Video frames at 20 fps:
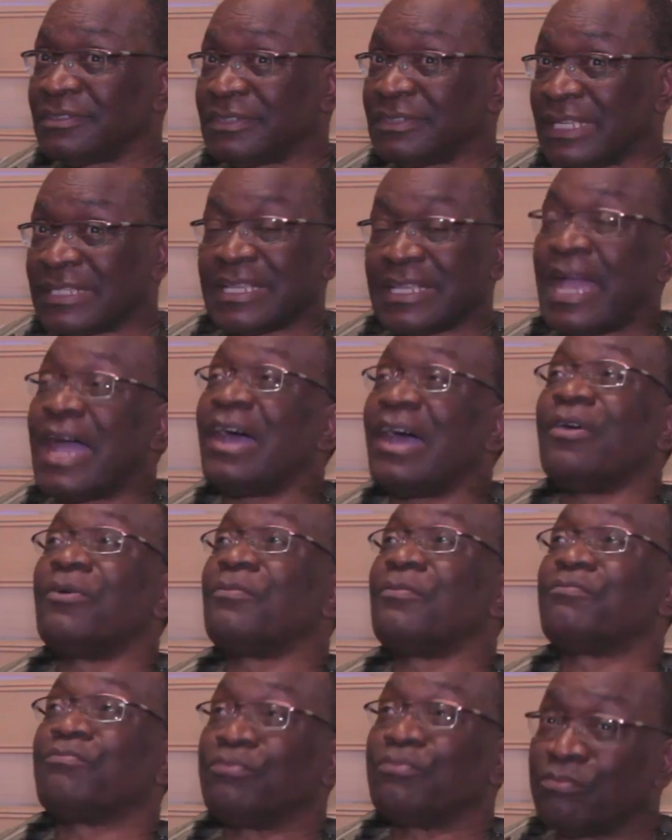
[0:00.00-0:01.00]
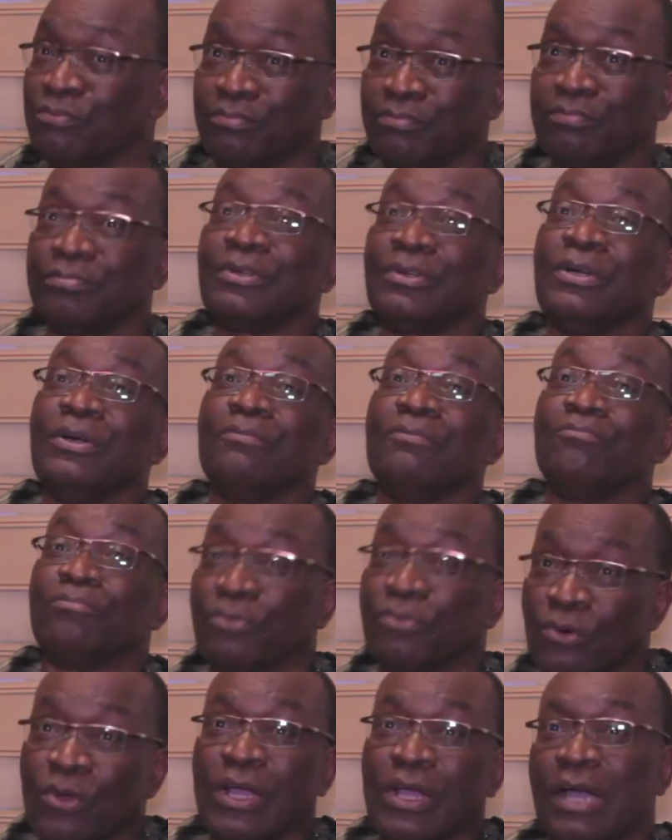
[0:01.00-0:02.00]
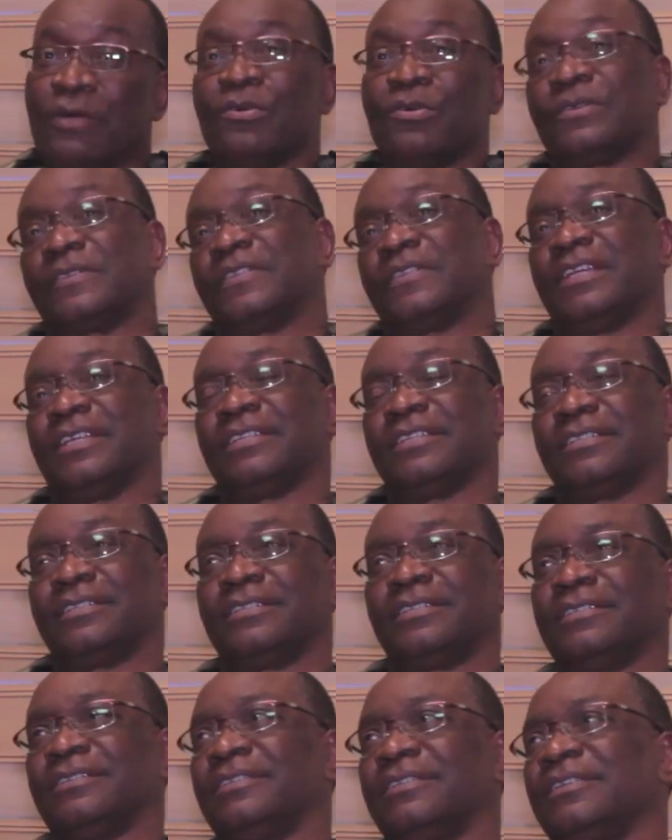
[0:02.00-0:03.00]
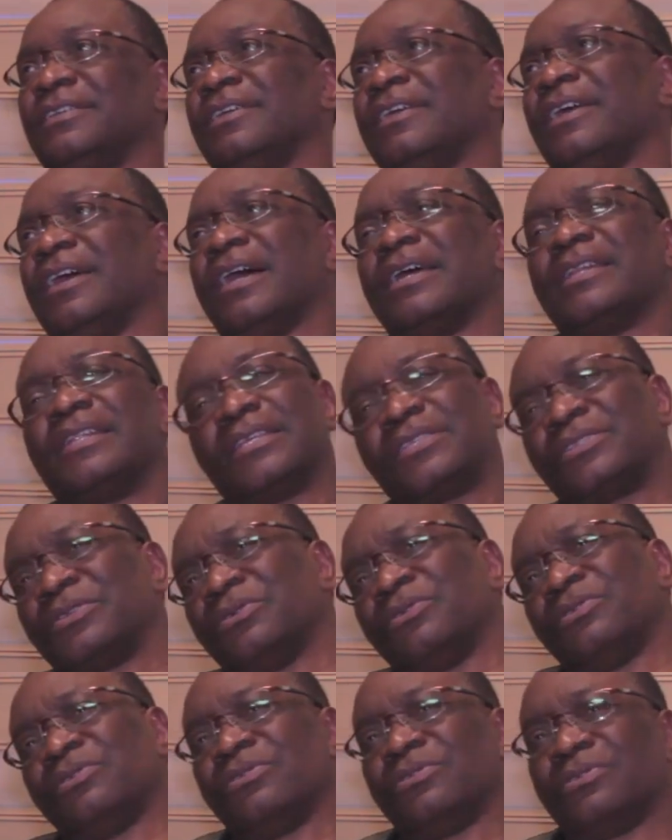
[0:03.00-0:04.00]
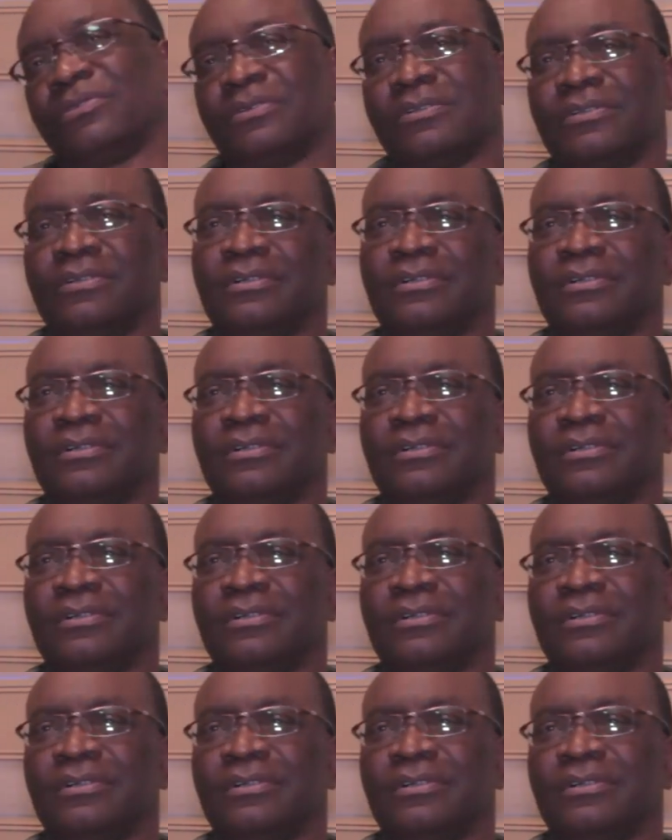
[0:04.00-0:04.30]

That's how broke I was then. And then so